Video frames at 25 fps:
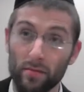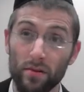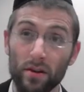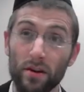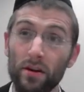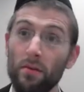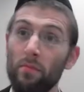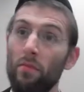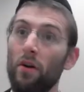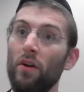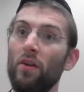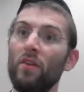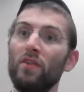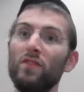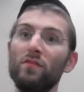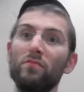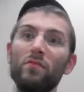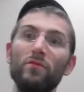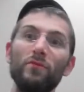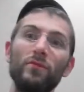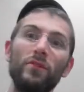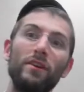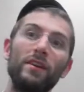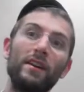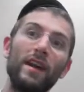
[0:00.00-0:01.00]
The nemonis in
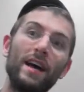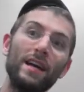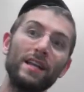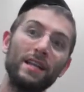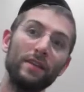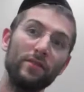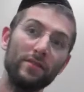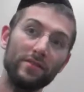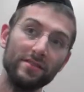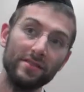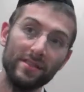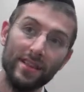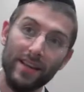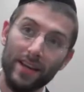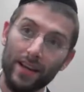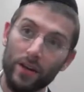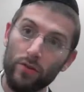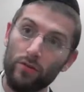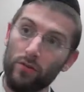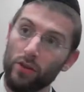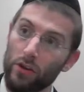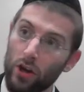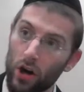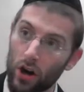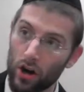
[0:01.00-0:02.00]
b'fan nechtam is there
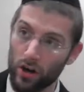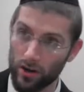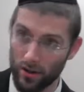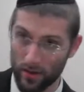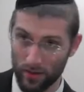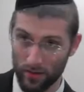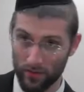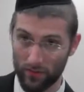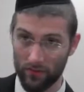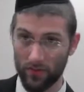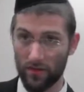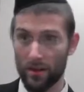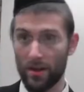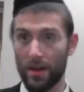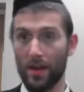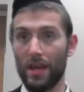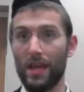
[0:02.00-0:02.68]
regardless.